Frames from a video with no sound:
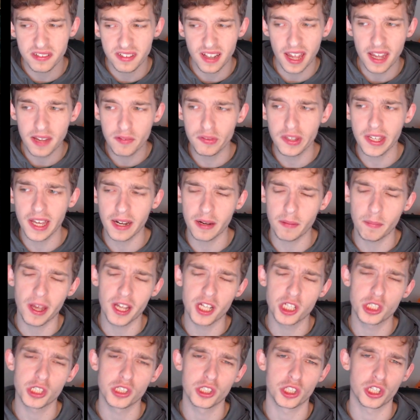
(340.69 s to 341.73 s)
save the
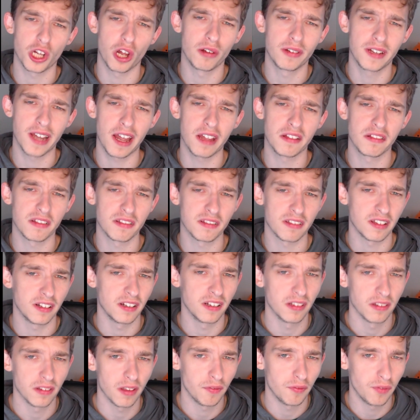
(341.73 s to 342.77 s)
animation showcases
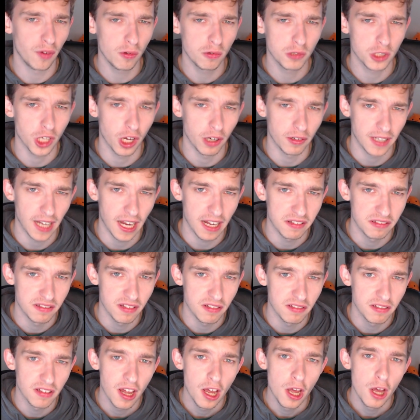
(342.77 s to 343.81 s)
and the full
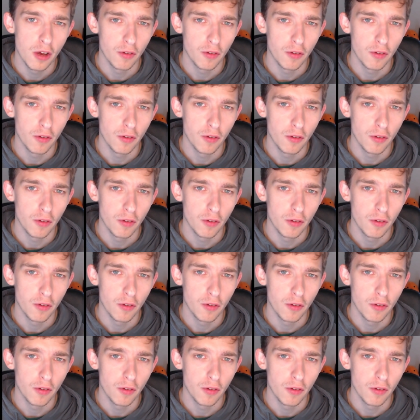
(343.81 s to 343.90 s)
showcases